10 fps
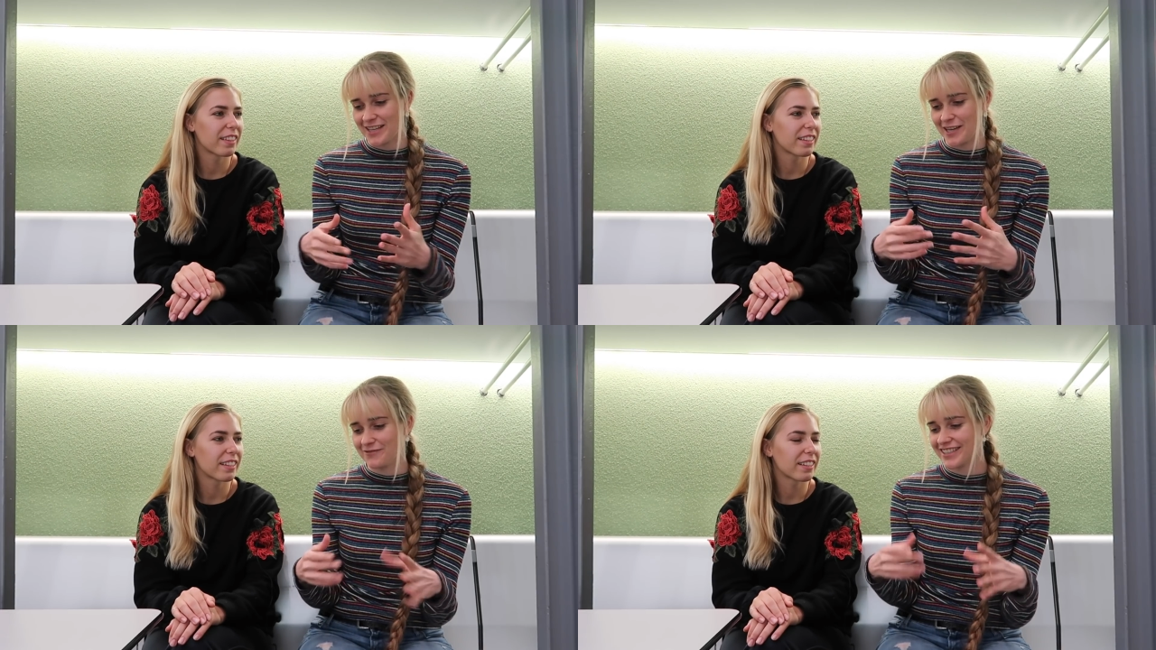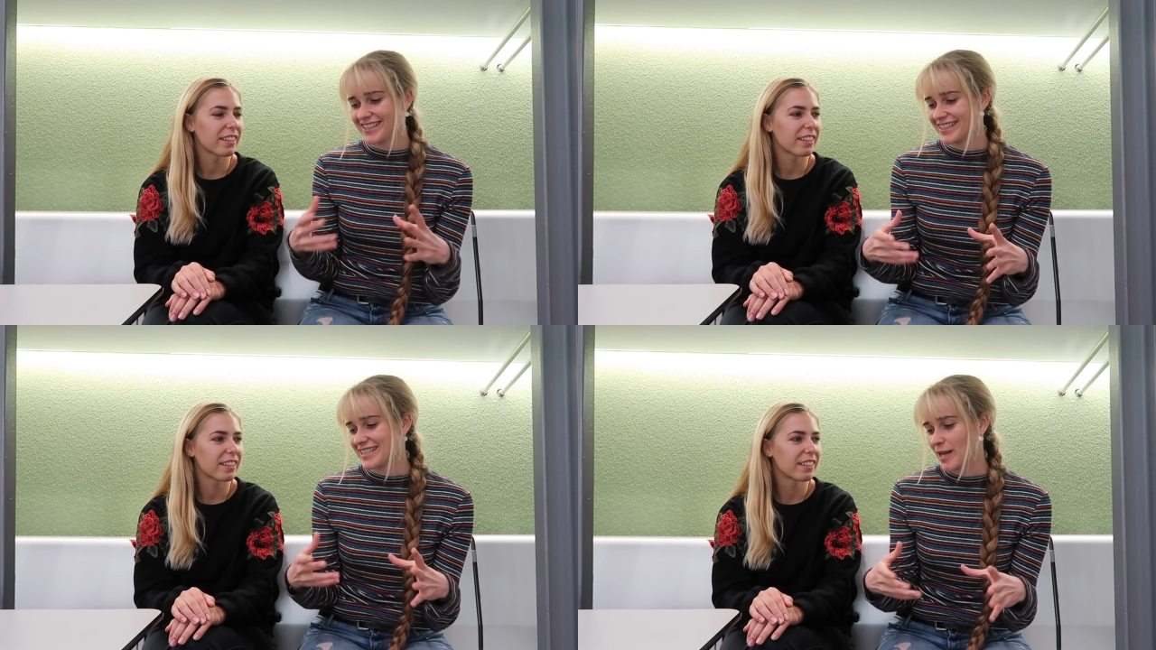Speaker 1: yeah,
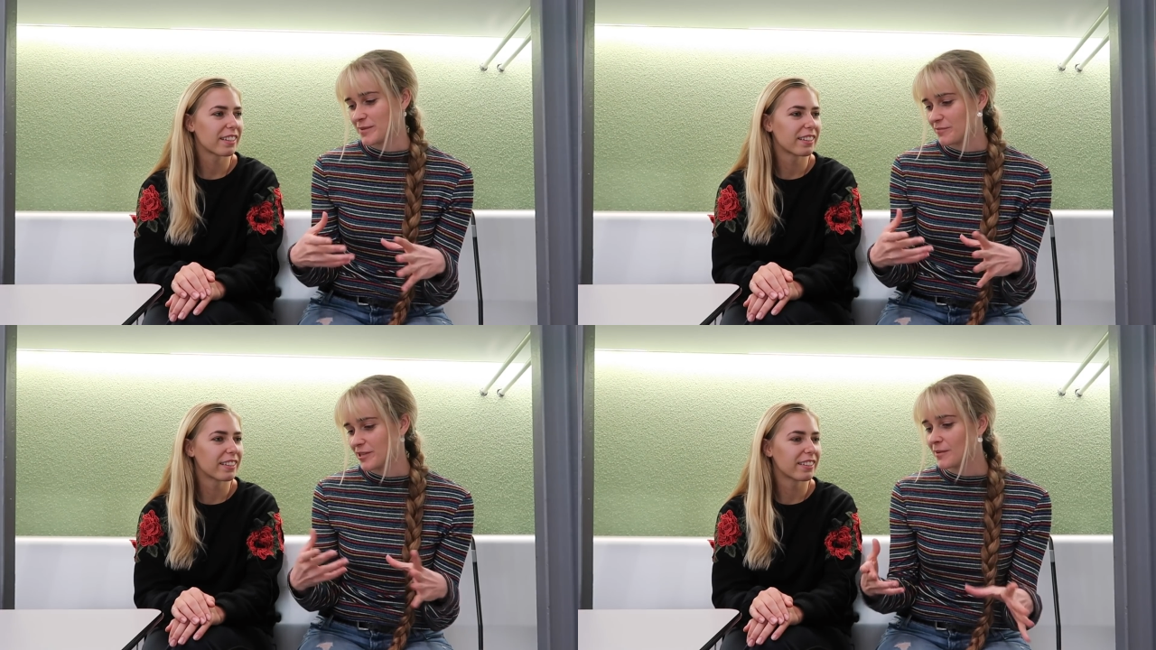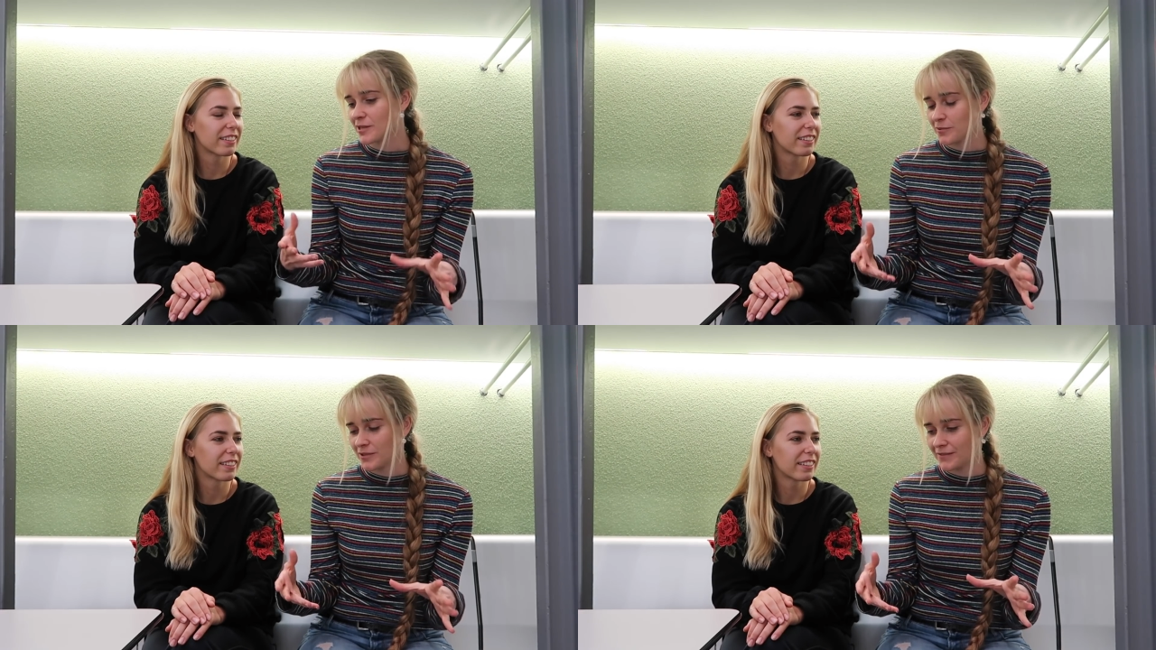written exams are pretty
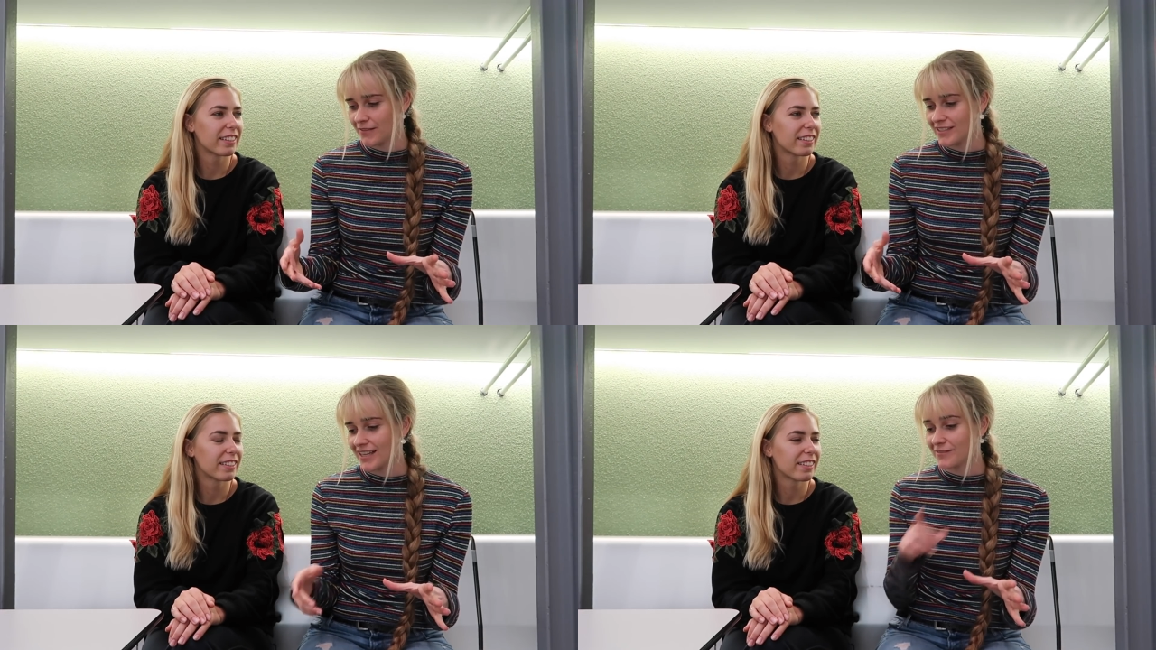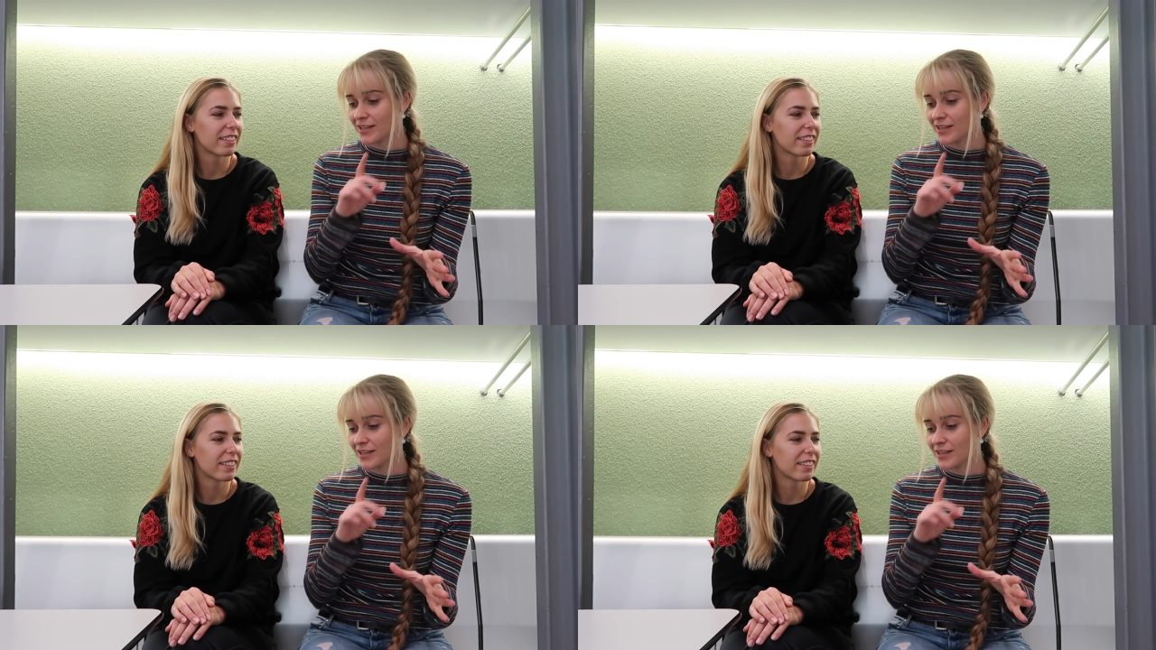much all I've ever done.